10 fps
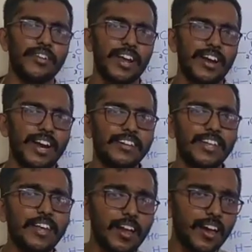You can write
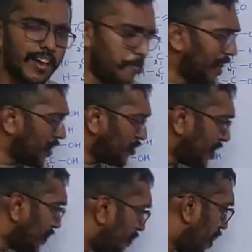the by
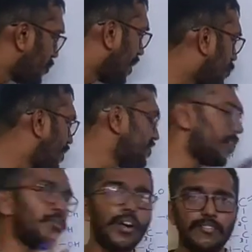using a formula
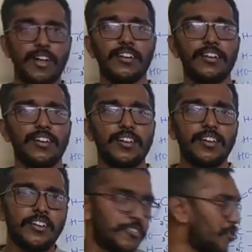1011.
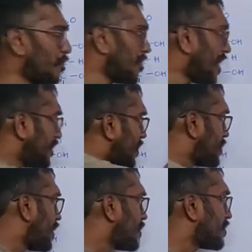Don't write the
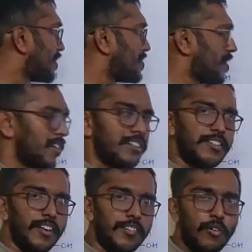second structure.
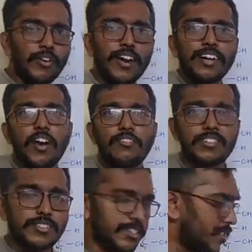If you want to write the
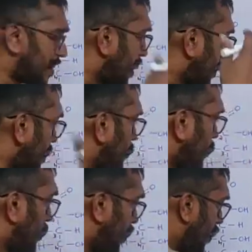Haworth structure, directly
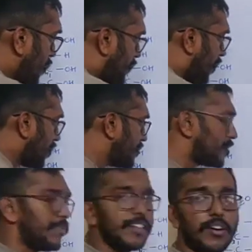you follow
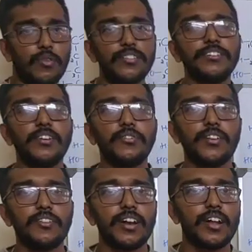this method
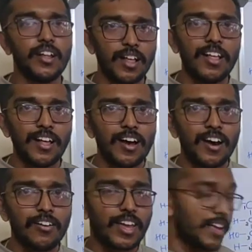1011.
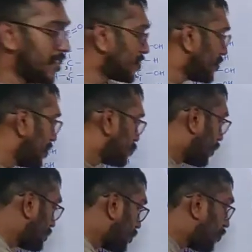Okay, so this
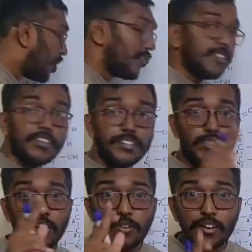1011
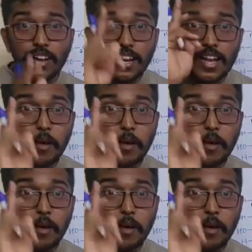is only